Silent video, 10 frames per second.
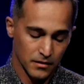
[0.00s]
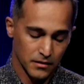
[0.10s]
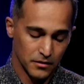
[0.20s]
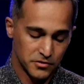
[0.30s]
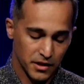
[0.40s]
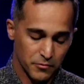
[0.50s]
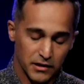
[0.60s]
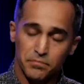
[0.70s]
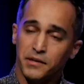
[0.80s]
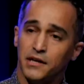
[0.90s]
You see,
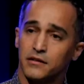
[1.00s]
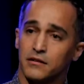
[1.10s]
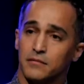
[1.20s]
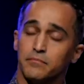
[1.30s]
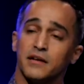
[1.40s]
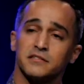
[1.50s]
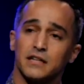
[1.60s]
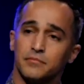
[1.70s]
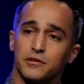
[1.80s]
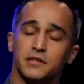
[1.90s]
when Peter messed
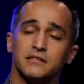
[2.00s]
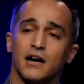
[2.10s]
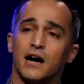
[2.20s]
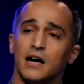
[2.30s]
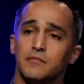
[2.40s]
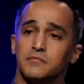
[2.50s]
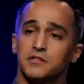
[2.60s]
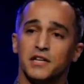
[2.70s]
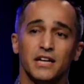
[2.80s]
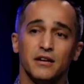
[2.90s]
up 3 times,
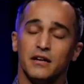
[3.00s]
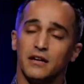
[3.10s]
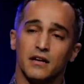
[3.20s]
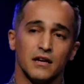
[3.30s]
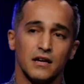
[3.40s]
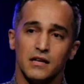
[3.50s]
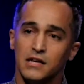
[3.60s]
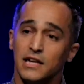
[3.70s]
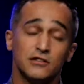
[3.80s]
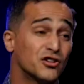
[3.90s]
he
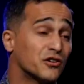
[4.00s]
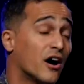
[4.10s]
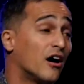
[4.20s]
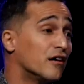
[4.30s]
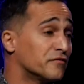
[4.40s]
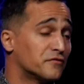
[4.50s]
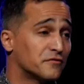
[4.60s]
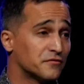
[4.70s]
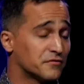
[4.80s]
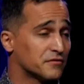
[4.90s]
took
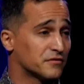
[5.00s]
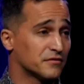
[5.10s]
off.